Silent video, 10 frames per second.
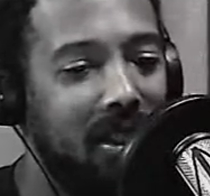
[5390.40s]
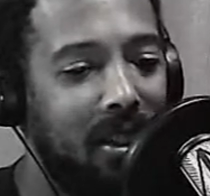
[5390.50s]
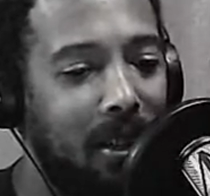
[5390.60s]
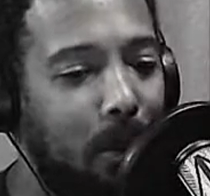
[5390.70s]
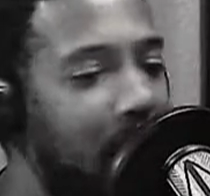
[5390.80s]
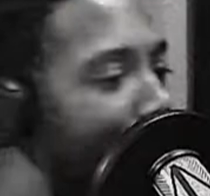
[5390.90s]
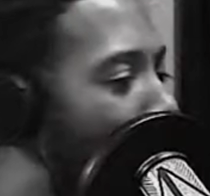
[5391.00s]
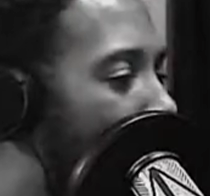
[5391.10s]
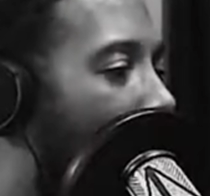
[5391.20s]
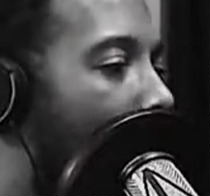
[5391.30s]
But,
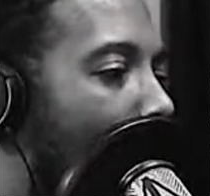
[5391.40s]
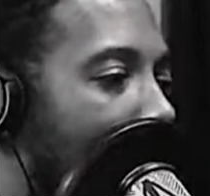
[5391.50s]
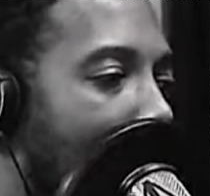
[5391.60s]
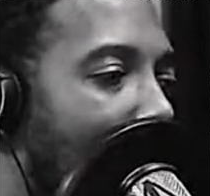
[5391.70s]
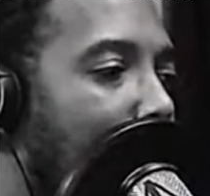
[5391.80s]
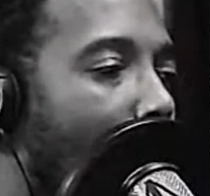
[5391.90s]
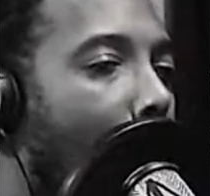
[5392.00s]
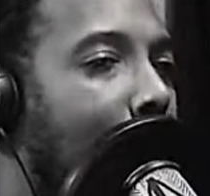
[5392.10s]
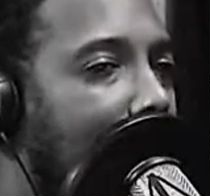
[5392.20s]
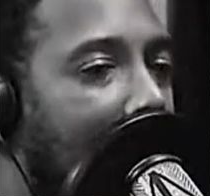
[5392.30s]
you know, for the most
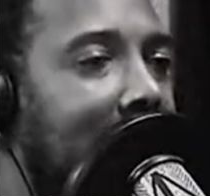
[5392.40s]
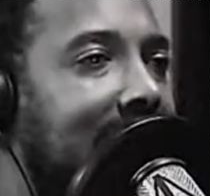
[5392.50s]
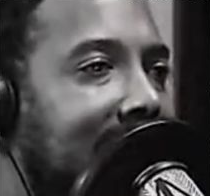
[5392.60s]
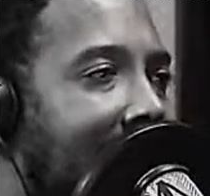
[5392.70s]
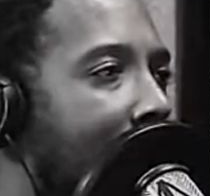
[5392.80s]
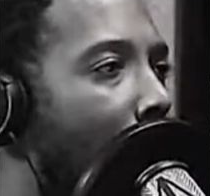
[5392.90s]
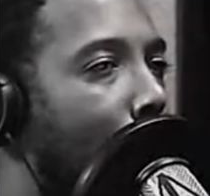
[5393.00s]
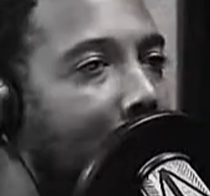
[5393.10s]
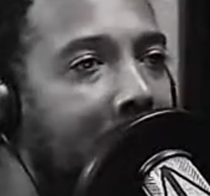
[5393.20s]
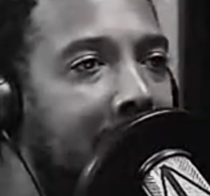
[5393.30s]
part, we try to stay on
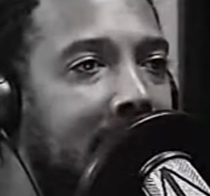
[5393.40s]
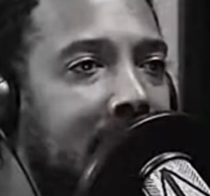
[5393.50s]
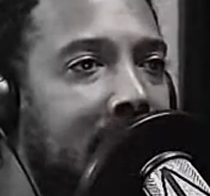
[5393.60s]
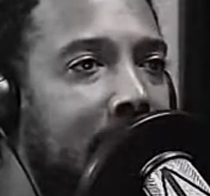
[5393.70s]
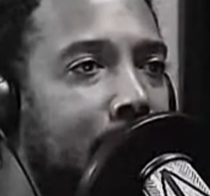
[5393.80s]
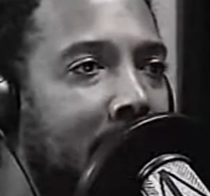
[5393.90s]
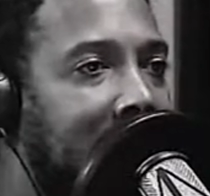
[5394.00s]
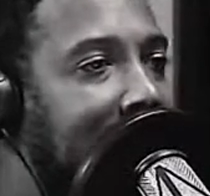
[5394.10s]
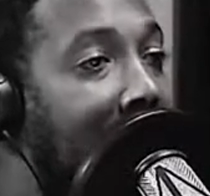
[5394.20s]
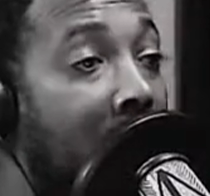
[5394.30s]
page and
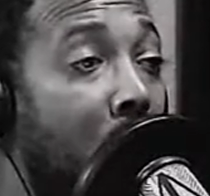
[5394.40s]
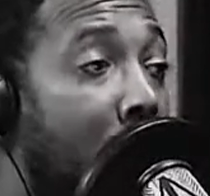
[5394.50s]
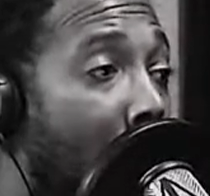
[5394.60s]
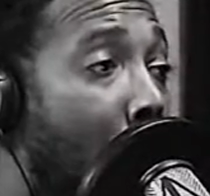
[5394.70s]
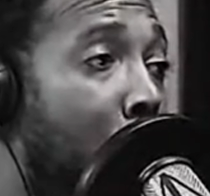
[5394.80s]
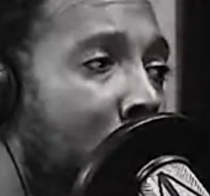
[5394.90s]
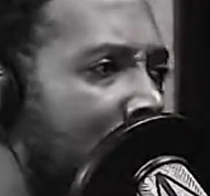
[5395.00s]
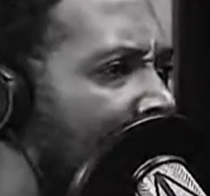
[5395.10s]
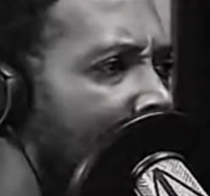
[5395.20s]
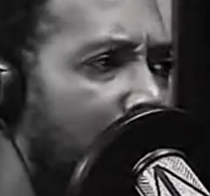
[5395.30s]
stay on code with
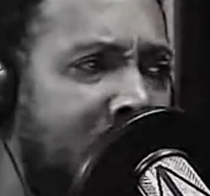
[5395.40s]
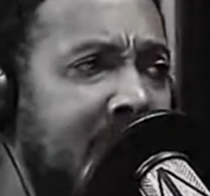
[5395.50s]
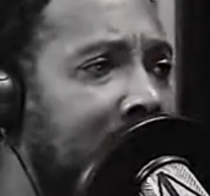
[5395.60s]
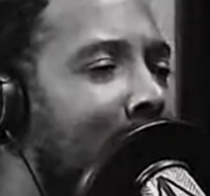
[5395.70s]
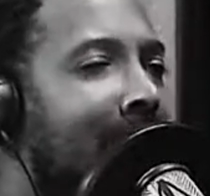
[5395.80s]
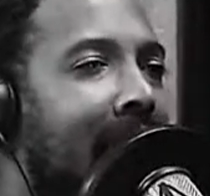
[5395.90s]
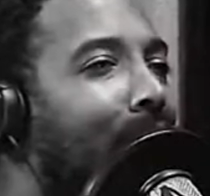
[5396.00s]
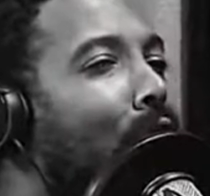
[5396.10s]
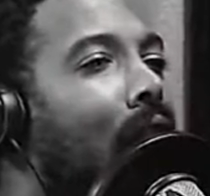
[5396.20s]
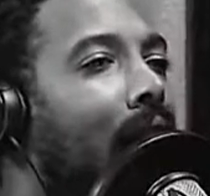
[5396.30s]
reading.
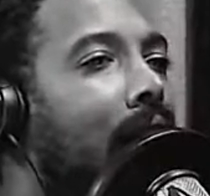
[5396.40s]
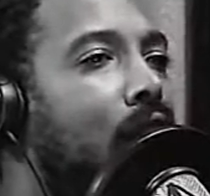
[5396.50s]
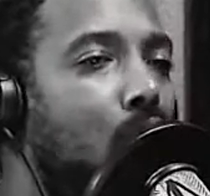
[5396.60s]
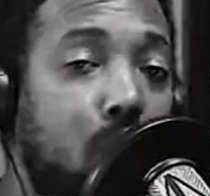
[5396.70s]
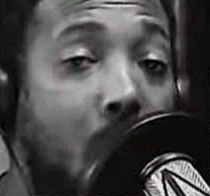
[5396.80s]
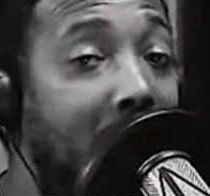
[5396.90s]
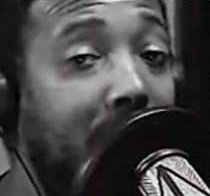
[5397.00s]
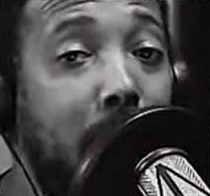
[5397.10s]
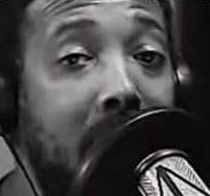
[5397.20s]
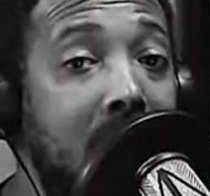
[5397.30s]
And you don't have
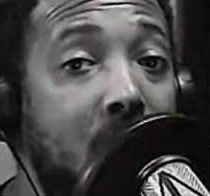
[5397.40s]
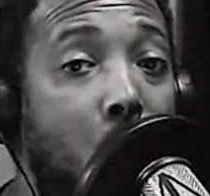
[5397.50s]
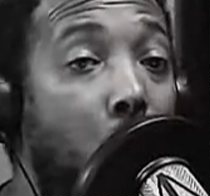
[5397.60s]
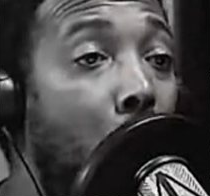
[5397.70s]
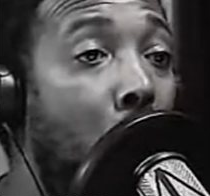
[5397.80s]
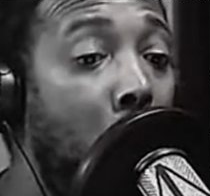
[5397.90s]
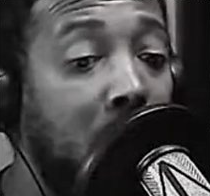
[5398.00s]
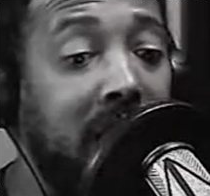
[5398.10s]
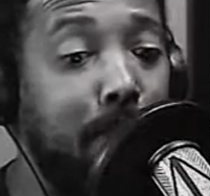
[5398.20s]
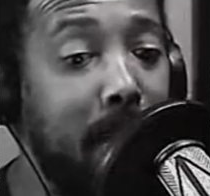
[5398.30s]
to be no
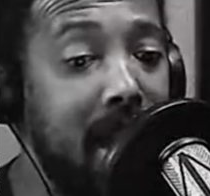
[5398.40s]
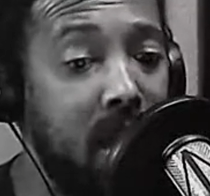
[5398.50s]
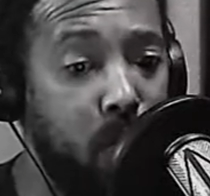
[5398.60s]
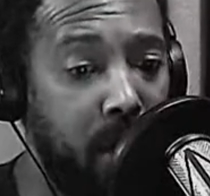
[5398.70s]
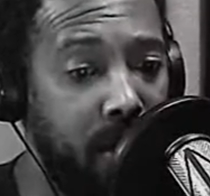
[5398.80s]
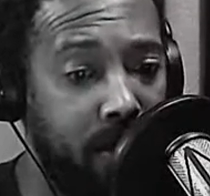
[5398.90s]
speed reader.